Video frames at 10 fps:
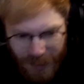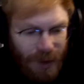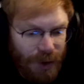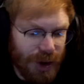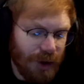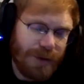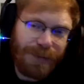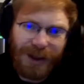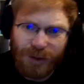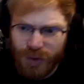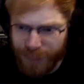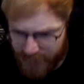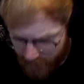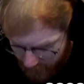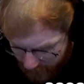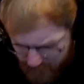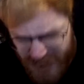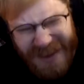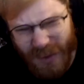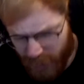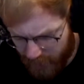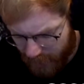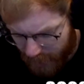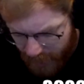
You should also pray to Jupiter or Saturn.